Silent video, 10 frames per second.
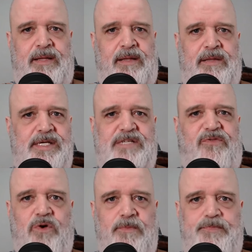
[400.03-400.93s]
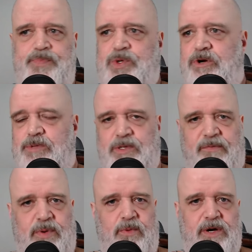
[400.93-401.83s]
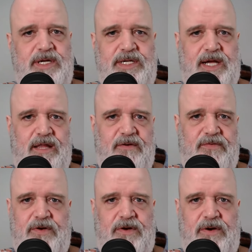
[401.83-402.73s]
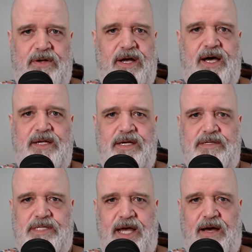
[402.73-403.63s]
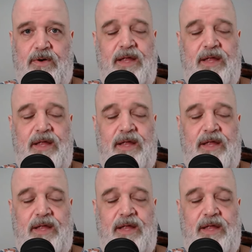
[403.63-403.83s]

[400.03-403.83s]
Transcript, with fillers: These four groups have been working together for nine years now,